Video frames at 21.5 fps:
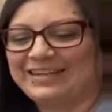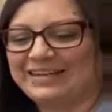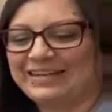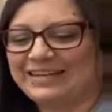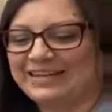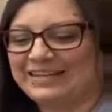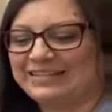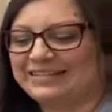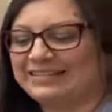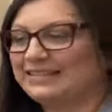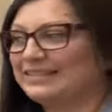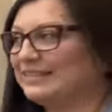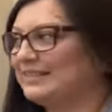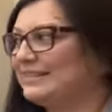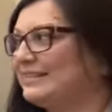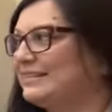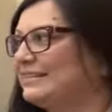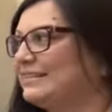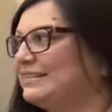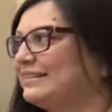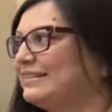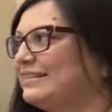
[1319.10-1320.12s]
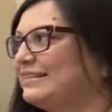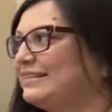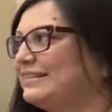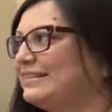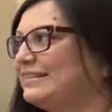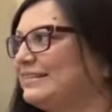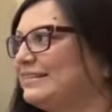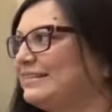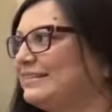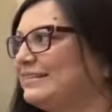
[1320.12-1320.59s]

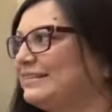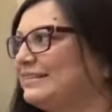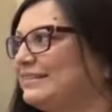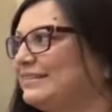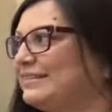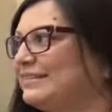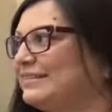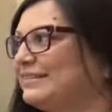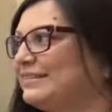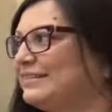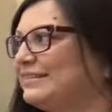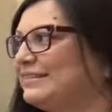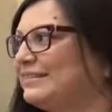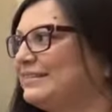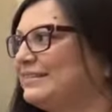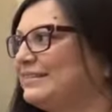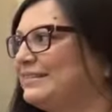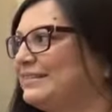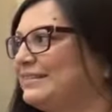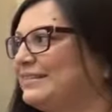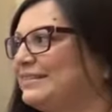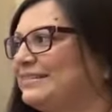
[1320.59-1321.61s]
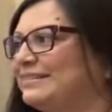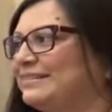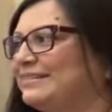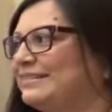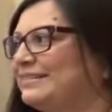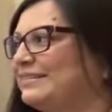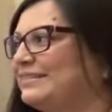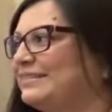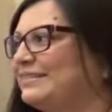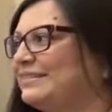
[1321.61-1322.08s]

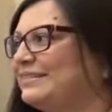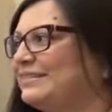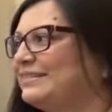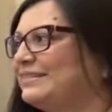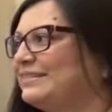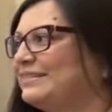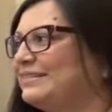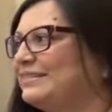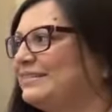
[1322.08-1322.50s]
The person shown says nothing.